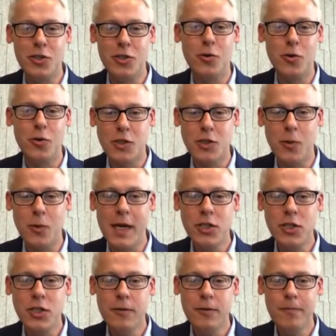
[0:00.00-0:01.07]

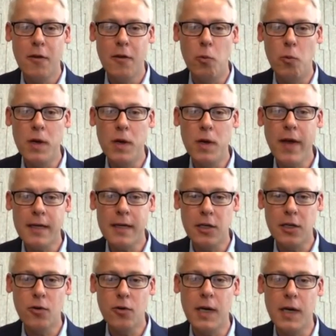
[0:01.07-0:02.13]
graduation. We've had to
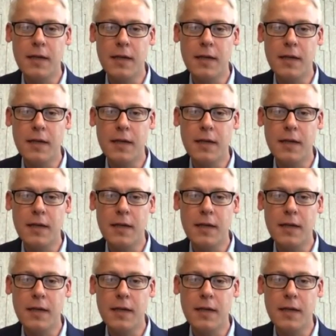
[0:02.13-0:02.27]
create